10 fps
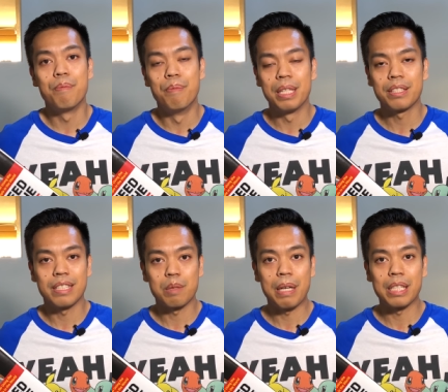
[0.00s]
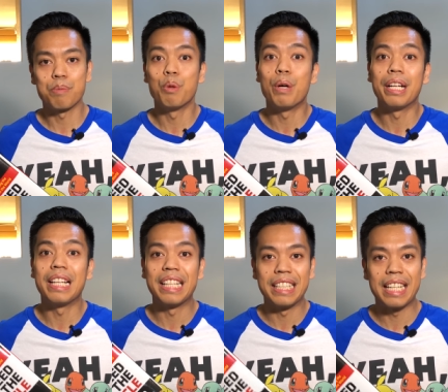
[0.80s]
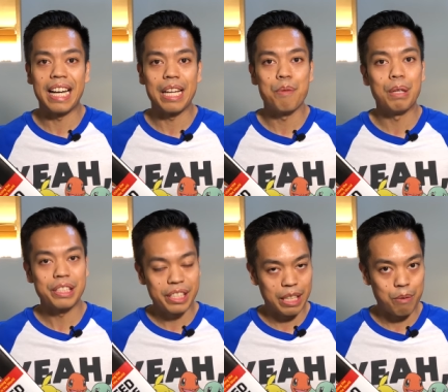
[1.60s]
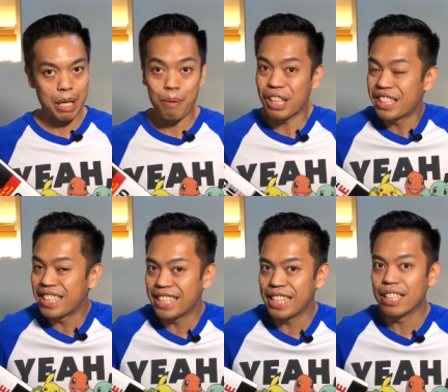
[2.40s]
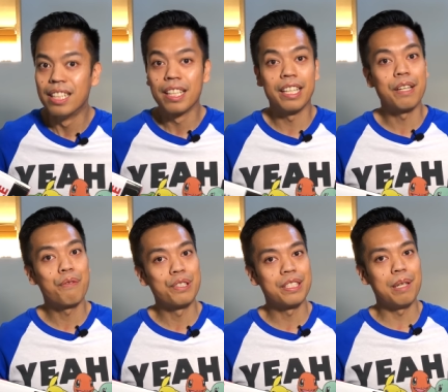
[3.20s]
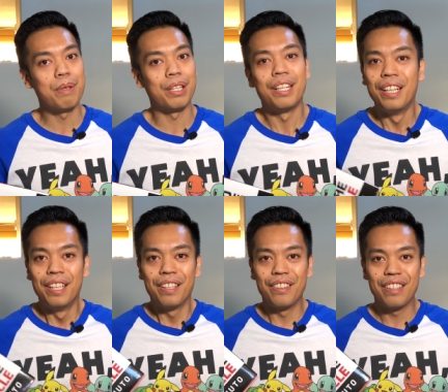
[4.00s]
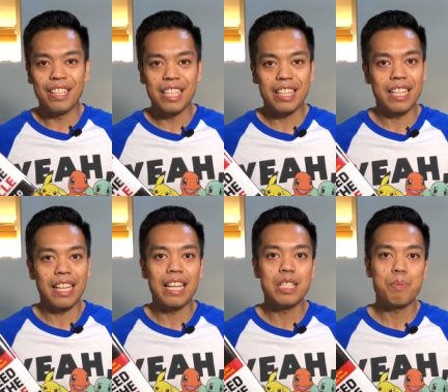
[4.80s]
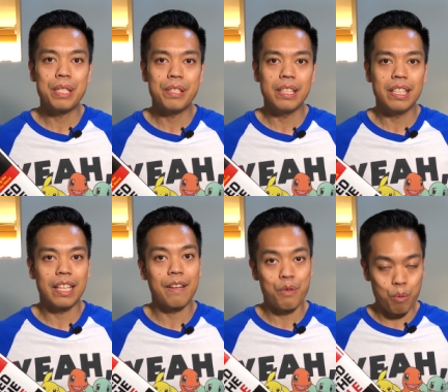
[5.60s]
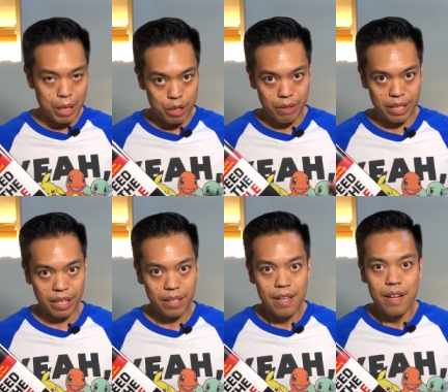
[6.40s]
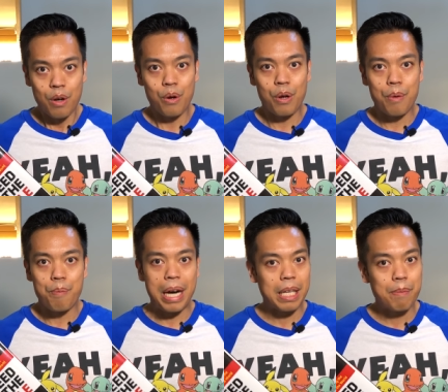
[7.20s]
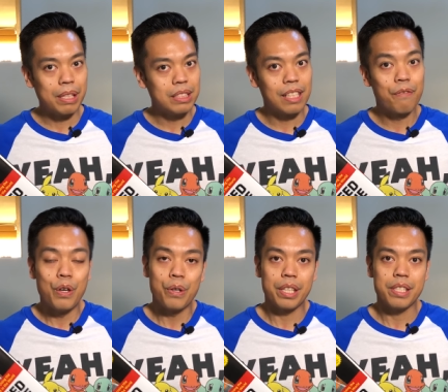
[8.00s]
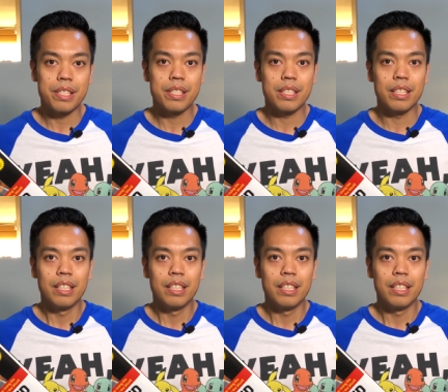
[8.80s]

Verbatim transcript: muscle as possible while on a diet, while shedding weight, while cutting, cutting for summer or anything. And especially like if you're weight training or bodybuilding focused.